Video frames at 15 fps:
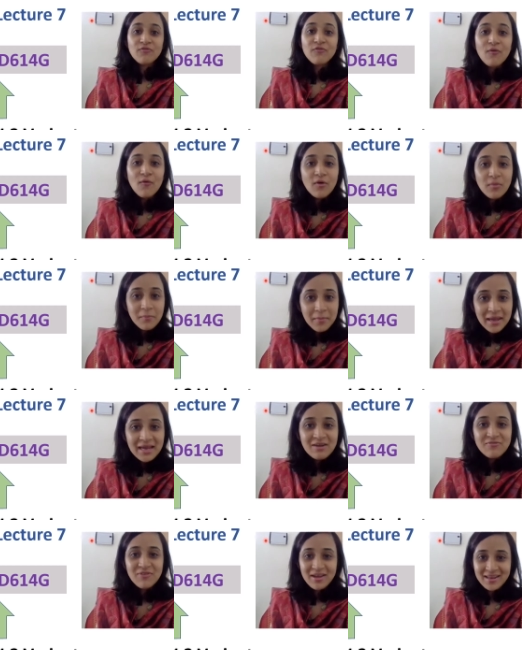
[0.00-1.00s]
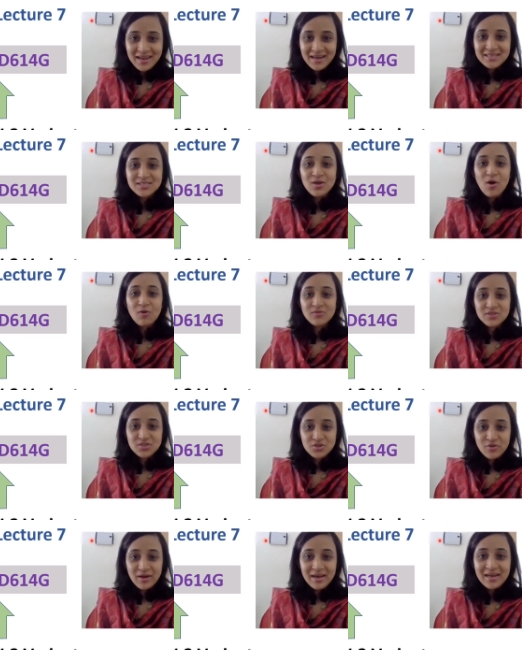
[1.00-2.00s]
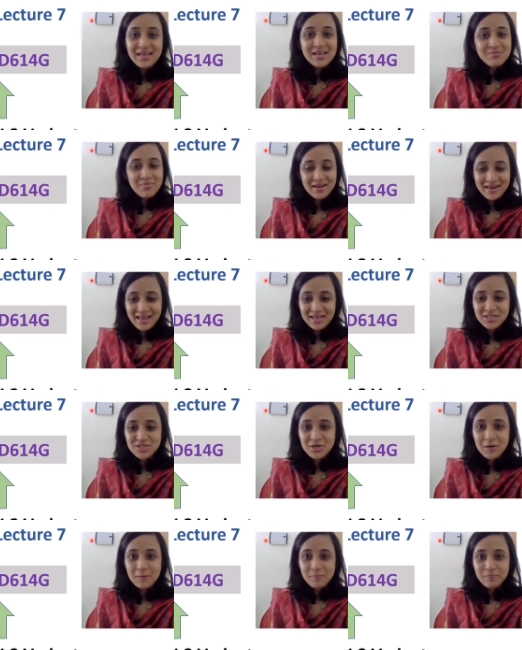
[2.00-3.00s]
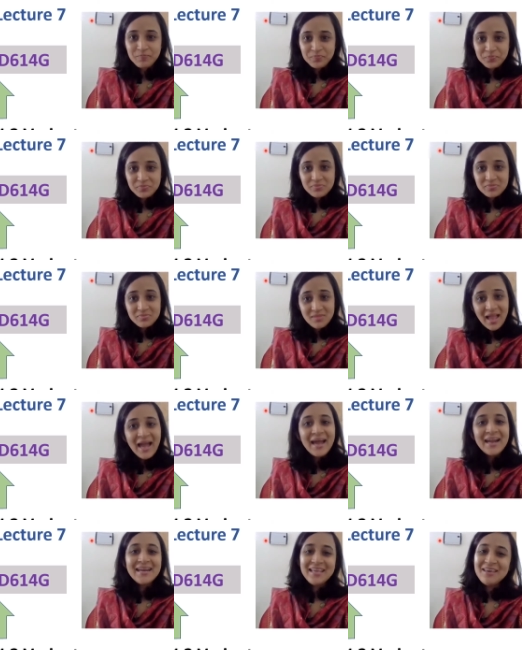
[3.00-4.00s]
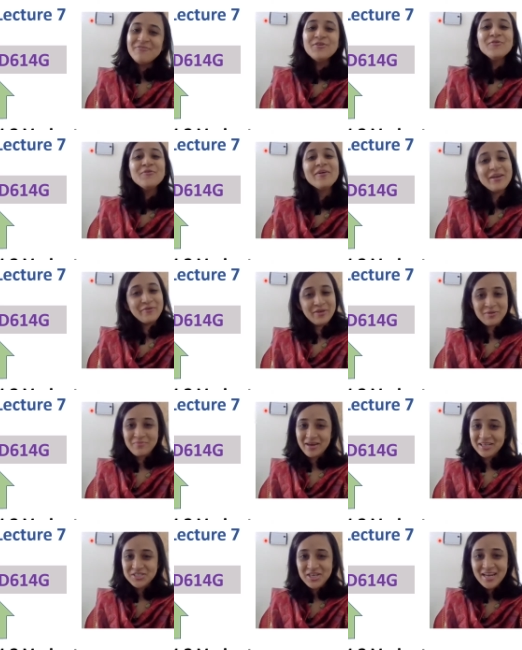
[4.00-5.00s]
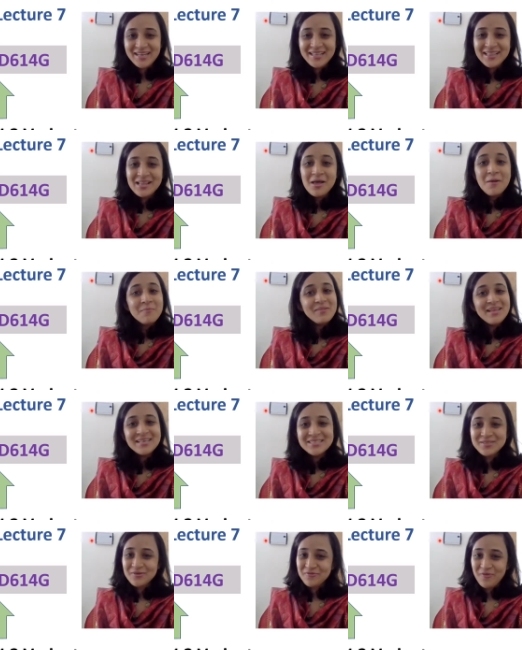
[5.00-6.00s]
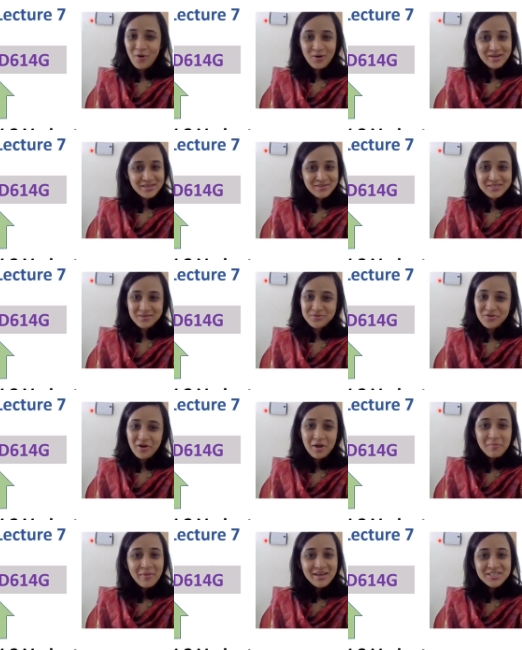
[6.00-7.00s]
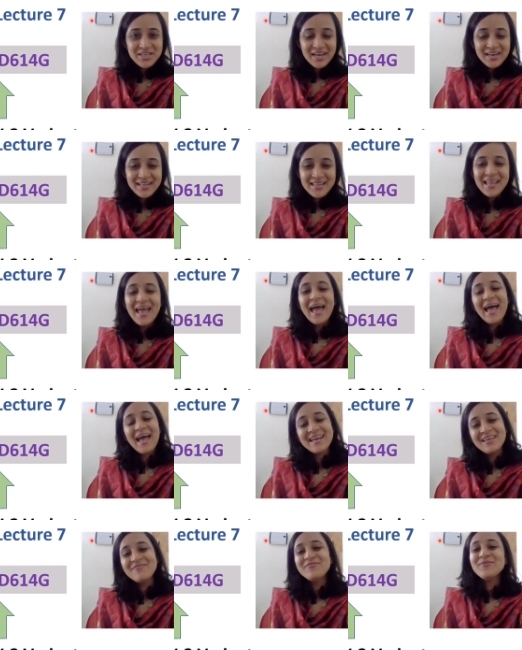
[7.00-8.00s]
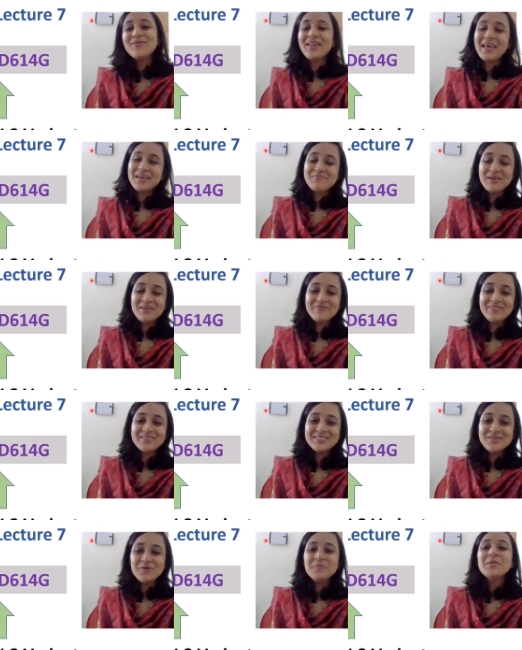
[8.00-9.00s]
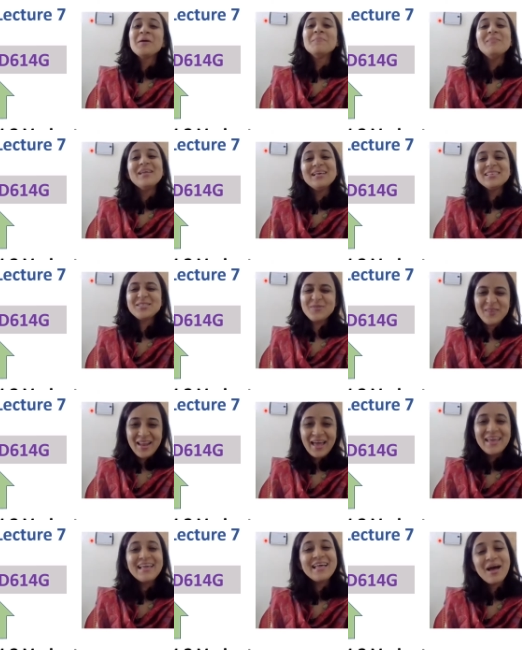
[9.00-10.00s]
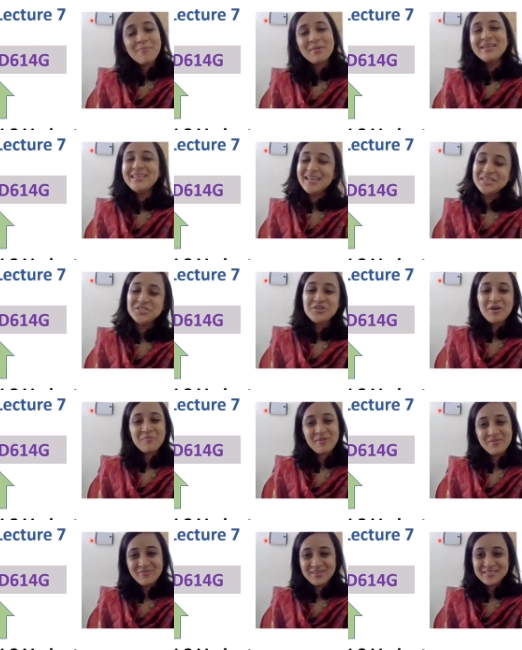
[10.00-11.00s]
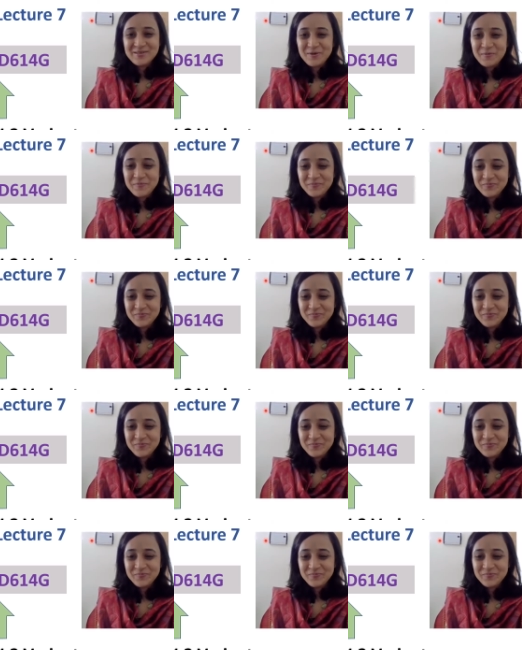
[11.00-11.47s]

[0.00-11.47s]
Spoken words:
4 main variants of the strain in my lecture. And if you are new in my channel, please don't forget to subscribe my channel. And if you like my video, please do like, comment and share my video.